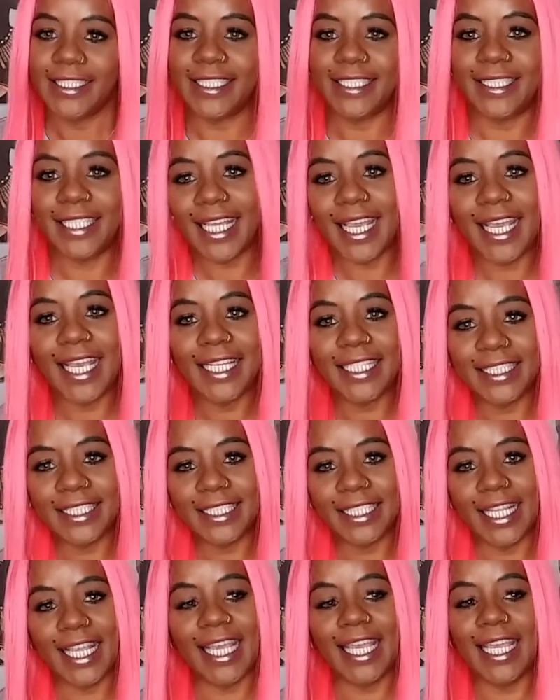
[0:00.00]

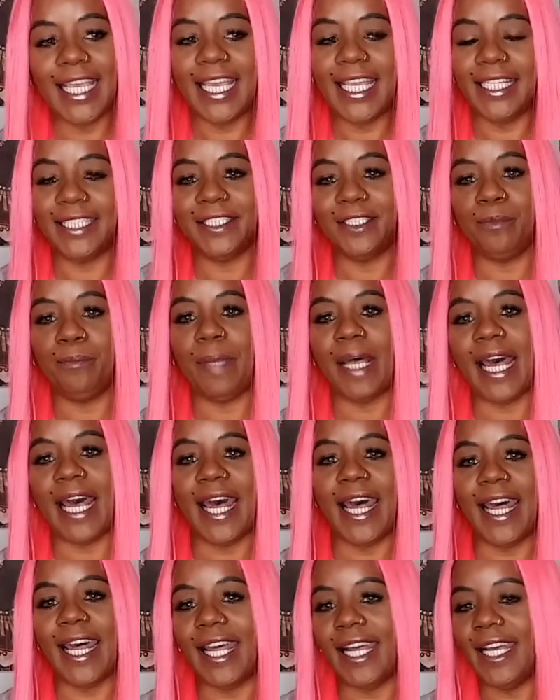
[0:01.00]
today's slay is
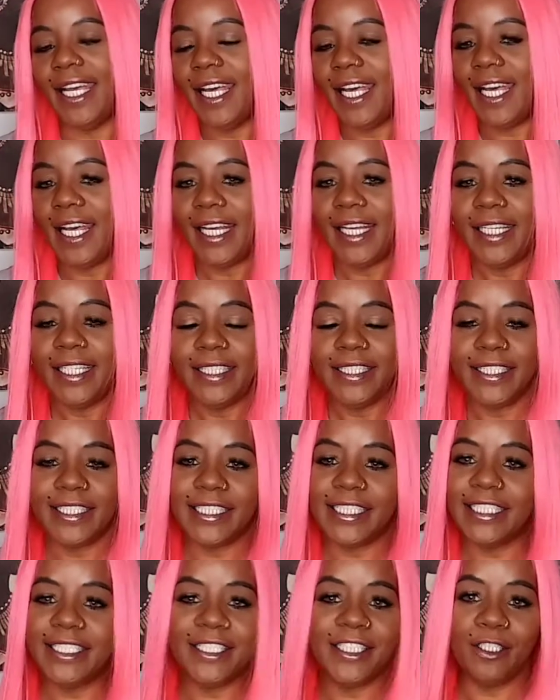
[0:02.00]
by
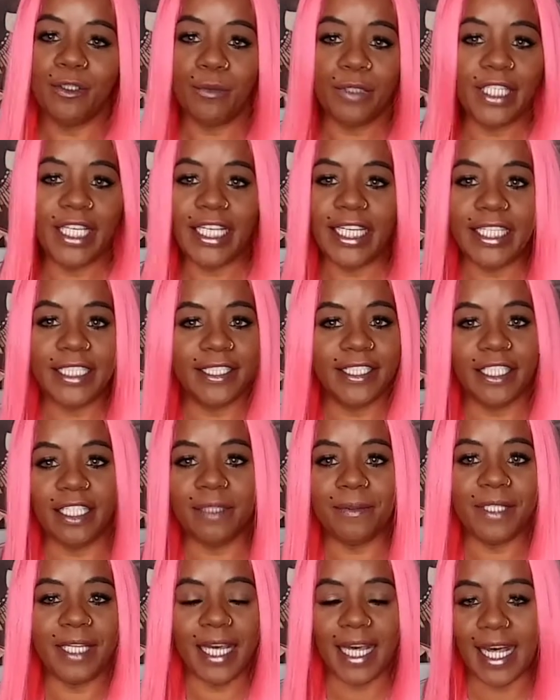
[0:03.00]
Sister Wigs,
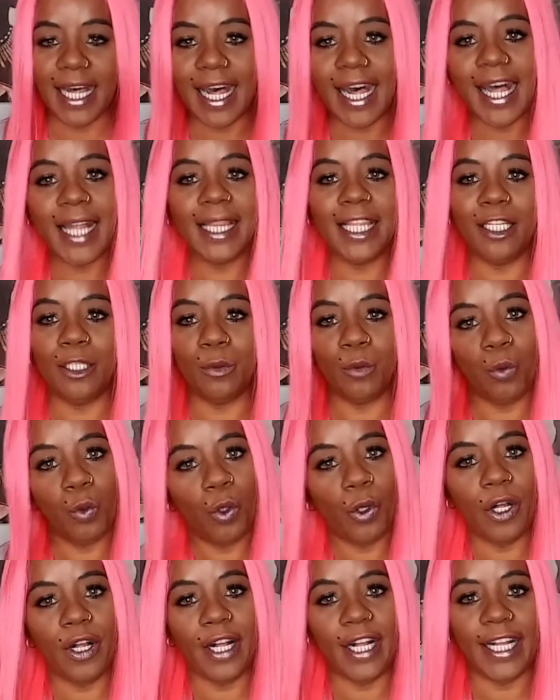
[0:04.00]
Zury
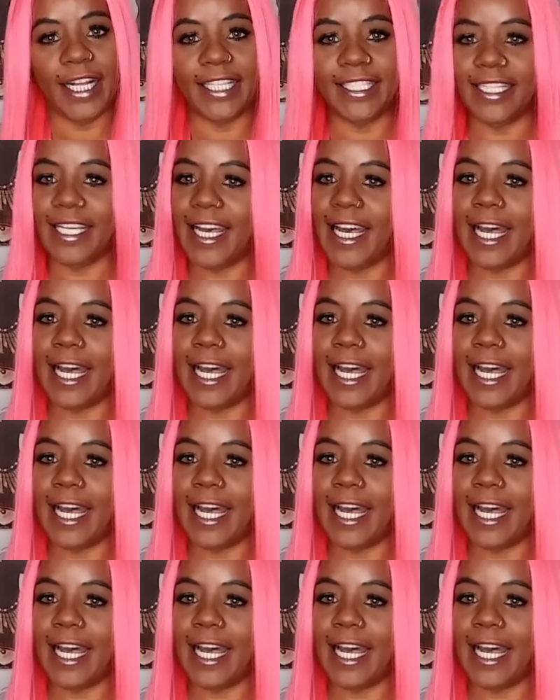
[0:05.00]
Hollywood.